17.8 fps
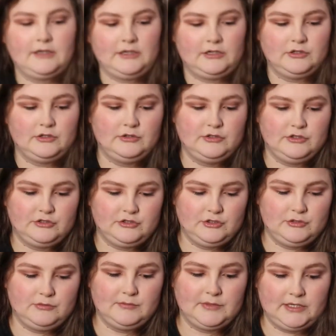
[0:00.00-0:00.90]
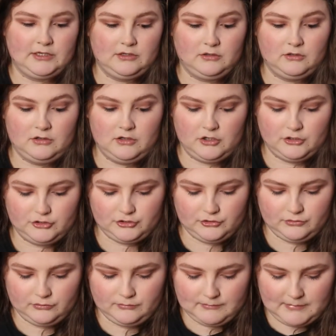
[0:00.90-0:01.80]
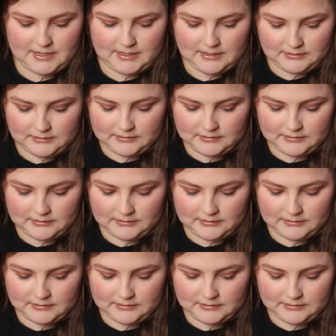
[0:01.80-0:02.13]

I can only assume they are our 2 main